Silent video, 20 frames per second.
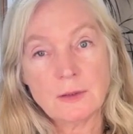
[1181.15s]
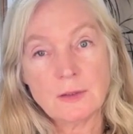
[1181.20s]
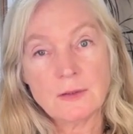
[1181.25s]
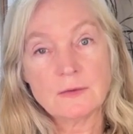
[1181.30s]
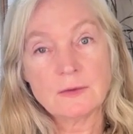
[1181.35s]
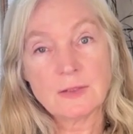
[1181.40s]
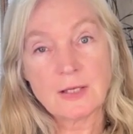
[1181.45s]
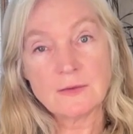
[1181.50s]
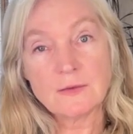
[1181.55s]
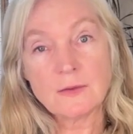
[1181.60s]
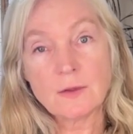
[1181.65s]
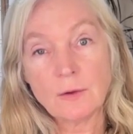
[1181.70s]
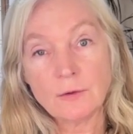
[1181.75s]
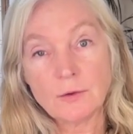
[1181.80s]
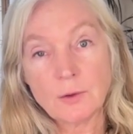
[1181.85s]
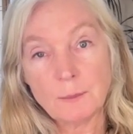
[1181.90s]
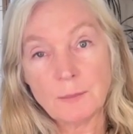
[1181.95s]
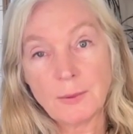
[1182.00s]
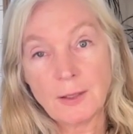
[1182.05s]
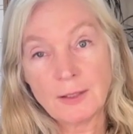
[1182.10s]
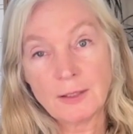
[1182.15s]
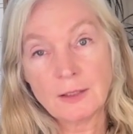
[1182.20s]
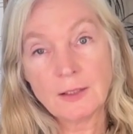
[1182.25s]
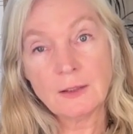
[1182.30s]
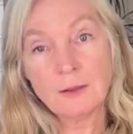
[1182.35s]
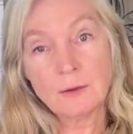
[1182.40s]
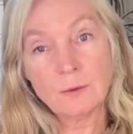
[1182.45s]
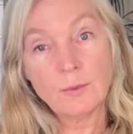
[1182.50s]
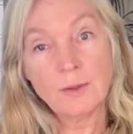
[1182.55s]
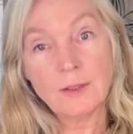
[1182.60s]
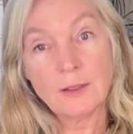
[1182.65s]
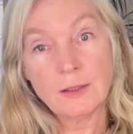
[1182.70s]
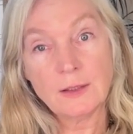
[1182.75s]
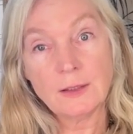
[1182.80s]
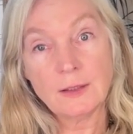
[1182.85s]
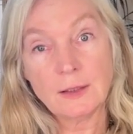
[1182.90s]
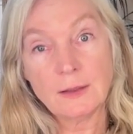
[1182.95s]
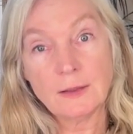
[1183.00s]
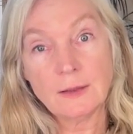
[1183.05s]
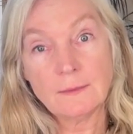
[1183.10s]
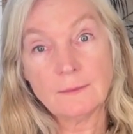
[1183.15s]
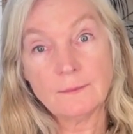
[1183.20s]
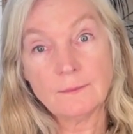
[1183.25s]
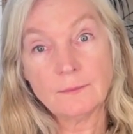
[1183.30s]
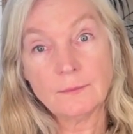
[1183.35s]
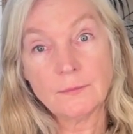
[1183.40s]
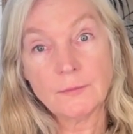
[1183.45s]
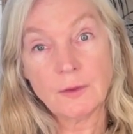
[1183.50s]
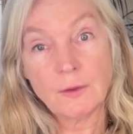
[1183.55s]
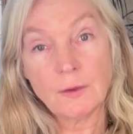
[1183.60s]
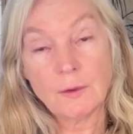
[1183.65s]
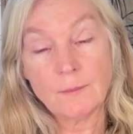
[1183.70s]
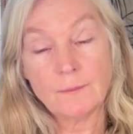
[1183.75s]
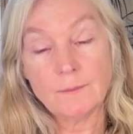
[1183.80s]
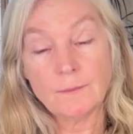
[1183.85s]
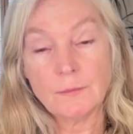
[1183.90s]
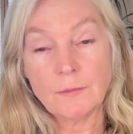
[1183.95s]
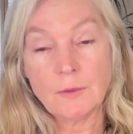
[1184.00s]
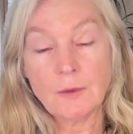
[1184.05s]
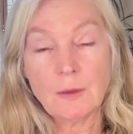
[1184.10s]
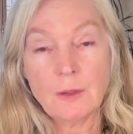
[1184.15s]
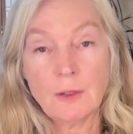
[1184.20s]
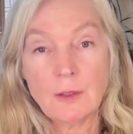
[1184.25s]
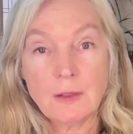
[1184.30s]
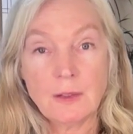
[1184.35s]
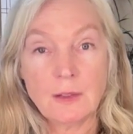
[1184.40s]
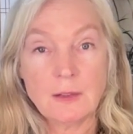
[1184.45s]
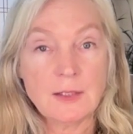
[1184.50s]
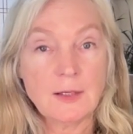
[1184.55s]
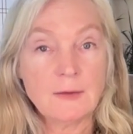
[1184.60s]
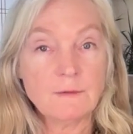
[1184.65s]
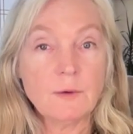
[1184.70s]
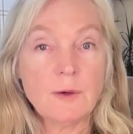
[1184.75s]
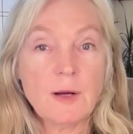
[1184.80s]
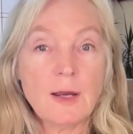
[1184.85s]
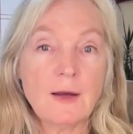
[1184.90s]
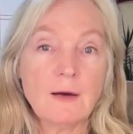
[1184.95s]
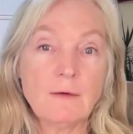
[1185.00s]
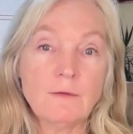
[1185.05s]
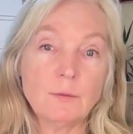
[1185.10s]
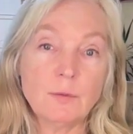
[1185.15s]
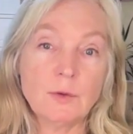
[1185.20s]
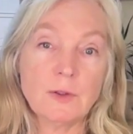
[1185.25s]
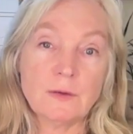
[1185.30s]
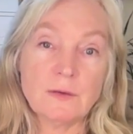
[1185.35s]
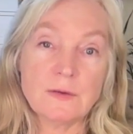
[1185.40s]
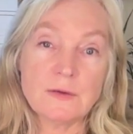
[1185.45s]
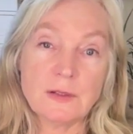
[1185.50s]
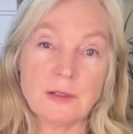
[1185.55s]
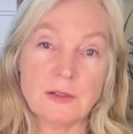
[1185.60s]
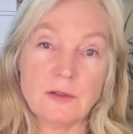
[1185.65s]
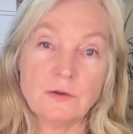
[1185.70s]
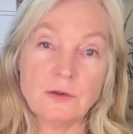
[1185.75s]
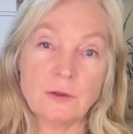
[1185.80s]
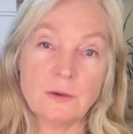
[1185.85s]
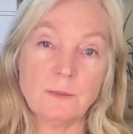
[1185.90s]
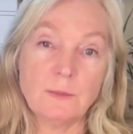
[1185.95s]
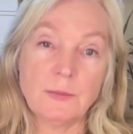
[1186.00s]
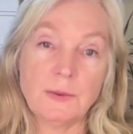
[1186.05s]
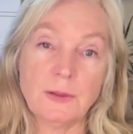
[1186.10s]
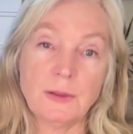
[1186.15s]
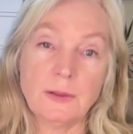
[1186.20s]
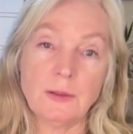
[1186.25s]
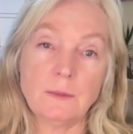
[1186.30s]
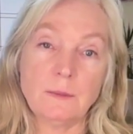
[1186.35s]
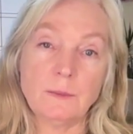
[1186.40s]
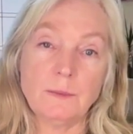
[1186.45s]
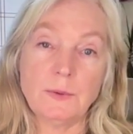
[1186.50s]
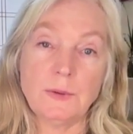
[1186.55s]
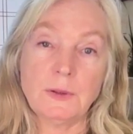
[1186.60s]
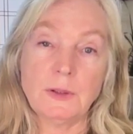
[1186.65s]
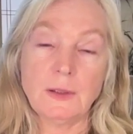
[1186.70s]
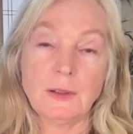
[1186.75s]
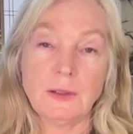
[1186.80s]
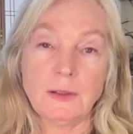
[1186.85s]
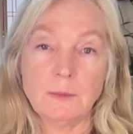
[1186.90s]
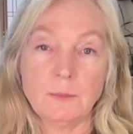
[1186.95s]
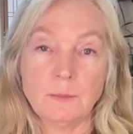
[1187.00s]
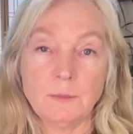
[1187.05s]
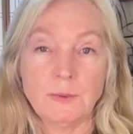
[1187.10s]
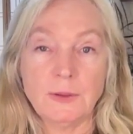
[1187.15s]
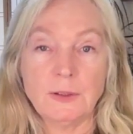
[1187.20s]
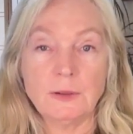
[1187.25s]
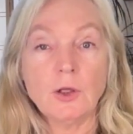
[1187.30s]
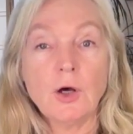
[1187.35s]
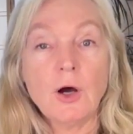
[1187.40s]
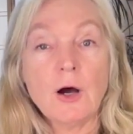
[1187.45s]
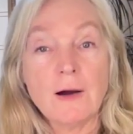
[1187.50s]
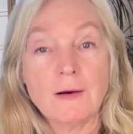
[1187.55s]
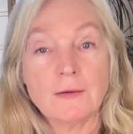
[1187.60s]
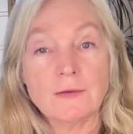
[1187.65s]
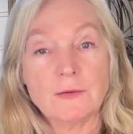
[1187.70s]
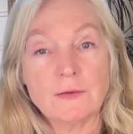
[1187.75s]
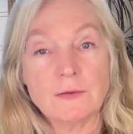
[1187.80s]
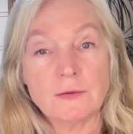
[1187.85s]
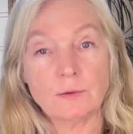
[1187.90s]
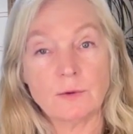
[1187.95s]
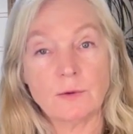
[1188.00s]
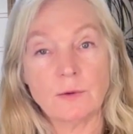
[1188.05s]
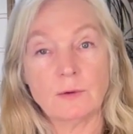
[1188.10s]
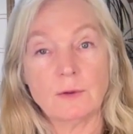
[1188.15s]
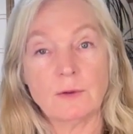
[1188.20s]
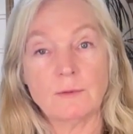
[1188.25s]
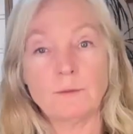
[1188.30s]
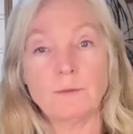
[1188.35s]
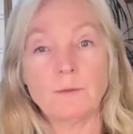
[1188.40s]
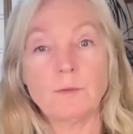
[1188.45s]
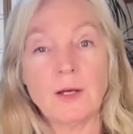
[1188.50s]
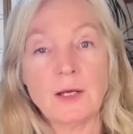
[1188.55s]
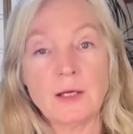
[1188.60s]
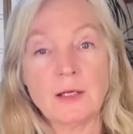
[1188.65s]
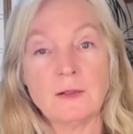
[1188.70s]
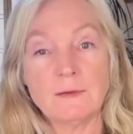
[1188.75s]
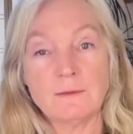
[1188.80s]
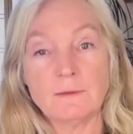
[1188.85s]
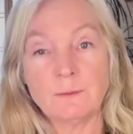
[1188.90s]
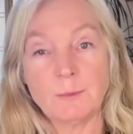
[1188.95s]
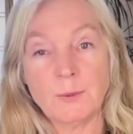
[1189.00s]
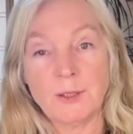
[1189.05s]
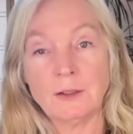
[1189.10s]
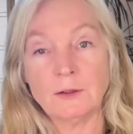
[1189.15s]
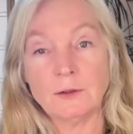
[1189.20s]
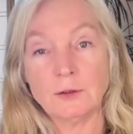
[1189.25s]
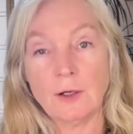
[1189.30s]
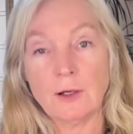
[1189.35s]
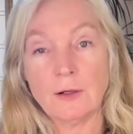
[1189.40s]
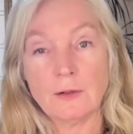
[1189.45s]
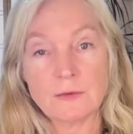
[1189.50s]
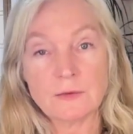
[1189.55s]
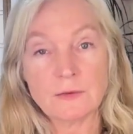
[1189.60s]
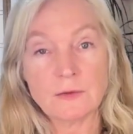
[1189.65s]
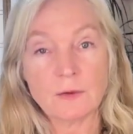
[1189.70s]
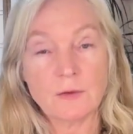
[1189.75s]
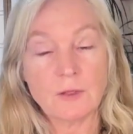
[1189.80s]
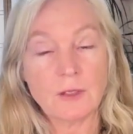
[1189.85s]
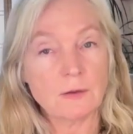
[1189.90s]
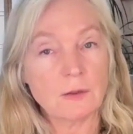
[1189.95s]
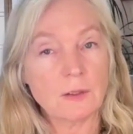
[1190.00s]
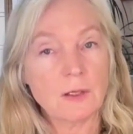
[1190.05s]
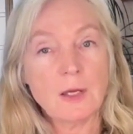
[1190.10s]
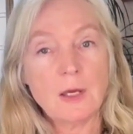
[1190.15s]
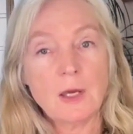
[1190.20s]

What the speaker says: That's called abiding awakening, and never have realization be lost or afraid of being lost, so that